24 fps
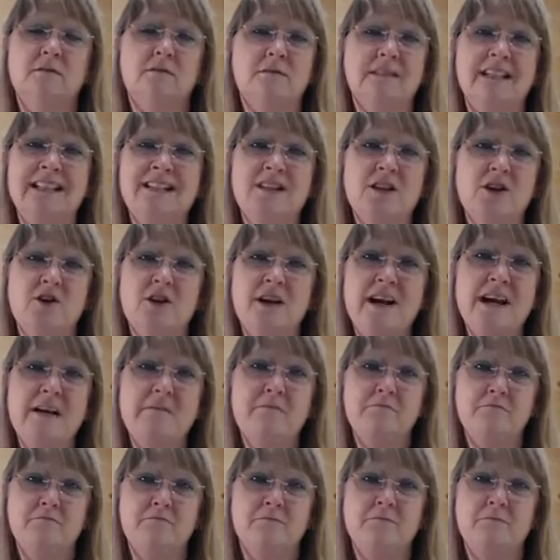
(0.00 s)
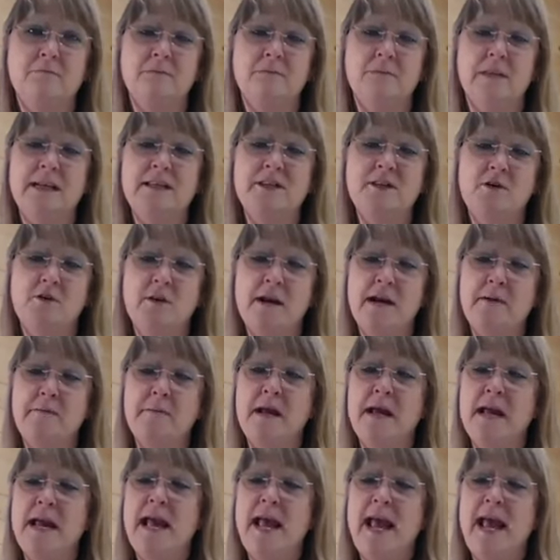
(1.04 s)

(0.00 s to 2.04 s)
It's cream. It's cream.